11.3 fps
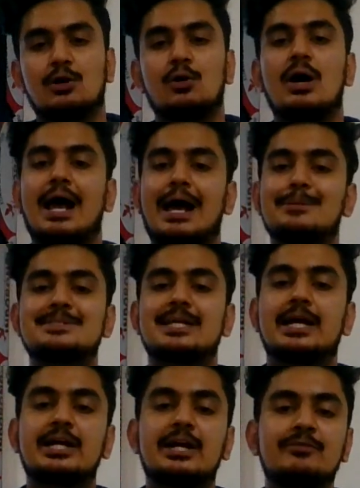law
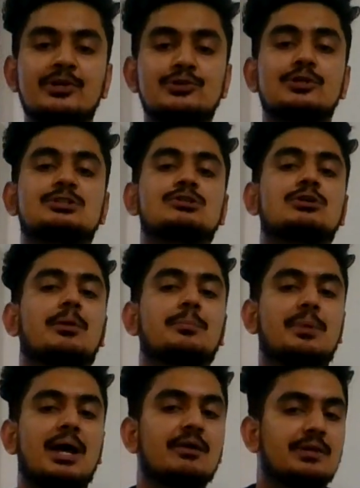helps individuals to
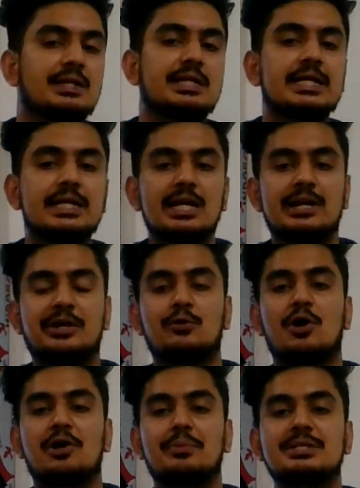comply with legal
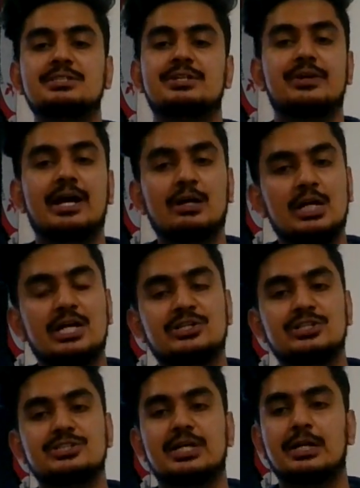requirements,
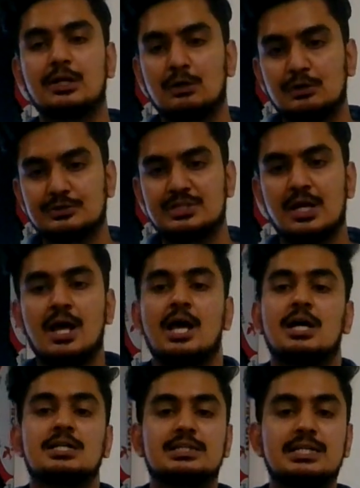regulations and laws.
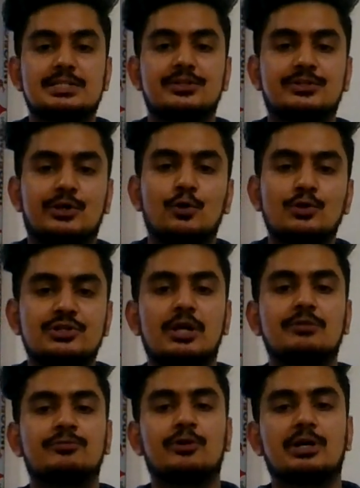This is
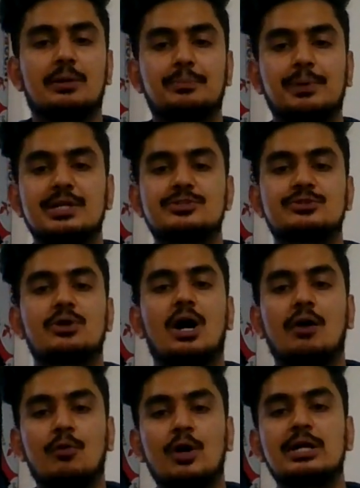crucial for companies to
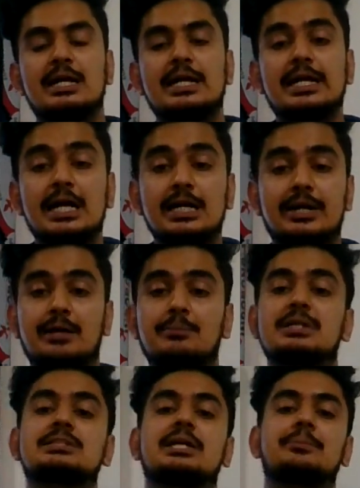avoid legal
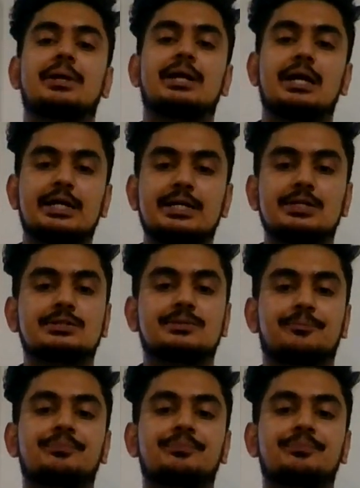troubles and penalties.